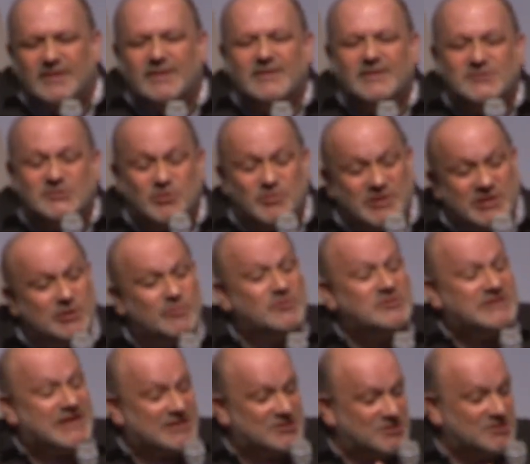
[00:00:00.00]
So he
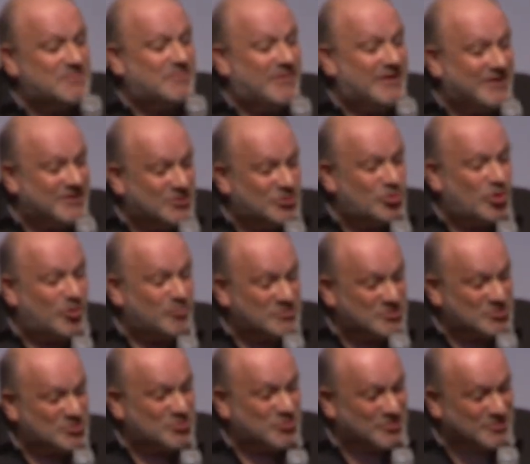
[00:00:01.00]
was actually my top
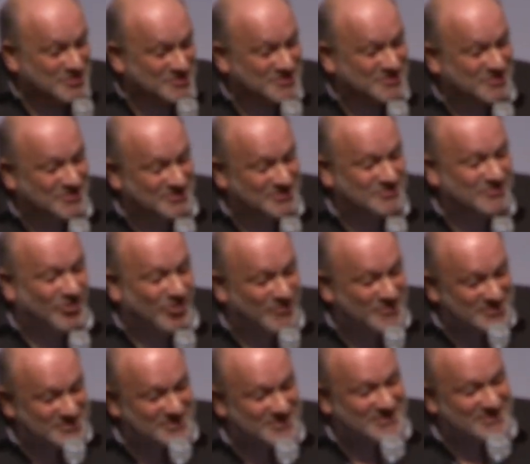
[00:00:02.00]
source, because
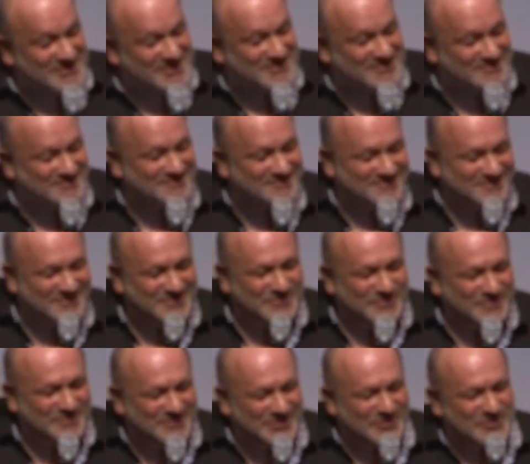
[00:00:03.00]
obviously
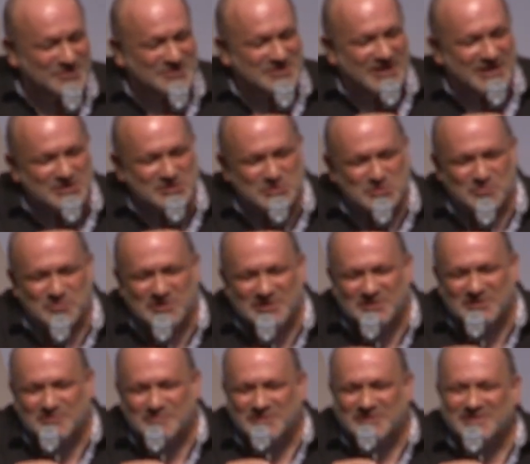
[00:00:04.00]
it was nice to meet
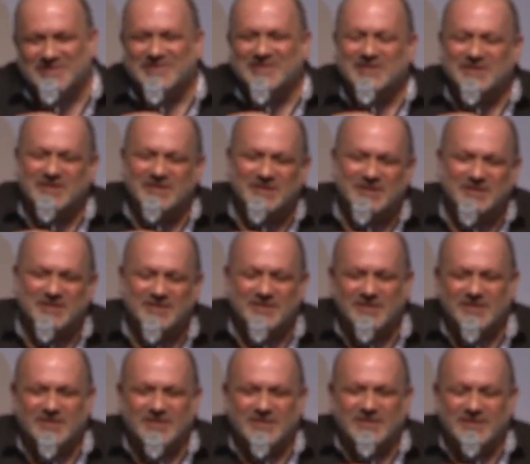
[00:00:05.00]
him, and
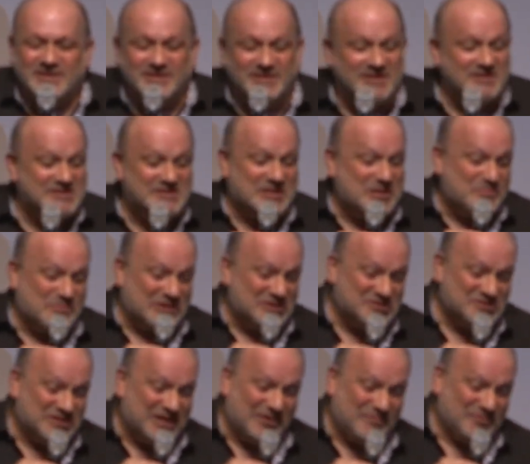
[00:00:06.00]
he didn't say
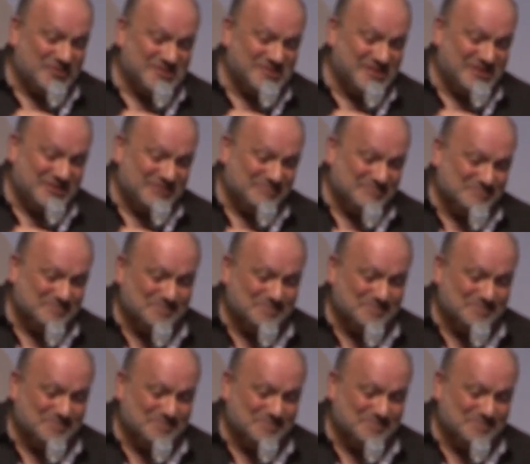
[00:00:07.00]
much, I have to say.